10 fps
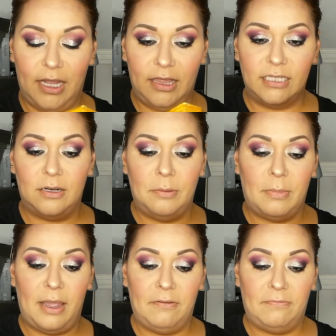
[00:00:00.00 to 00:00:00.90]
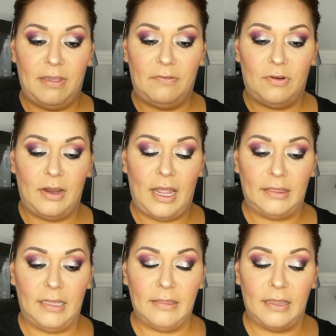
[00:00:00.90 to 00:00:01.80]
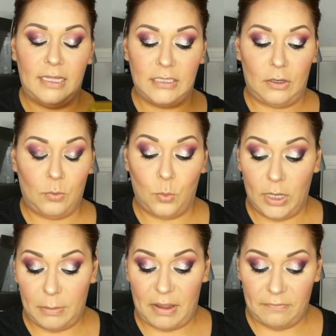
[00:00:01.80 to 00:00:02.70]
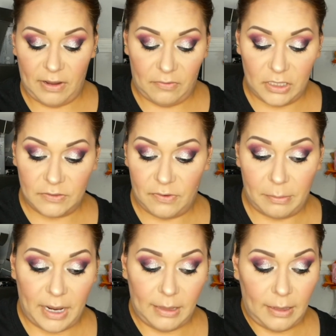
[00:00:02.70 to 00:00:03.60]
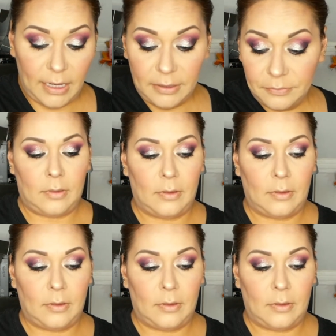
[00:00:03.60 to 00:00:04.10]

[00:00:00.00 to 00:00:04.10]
These are my favorite. I think that these are one of my favorites from my line.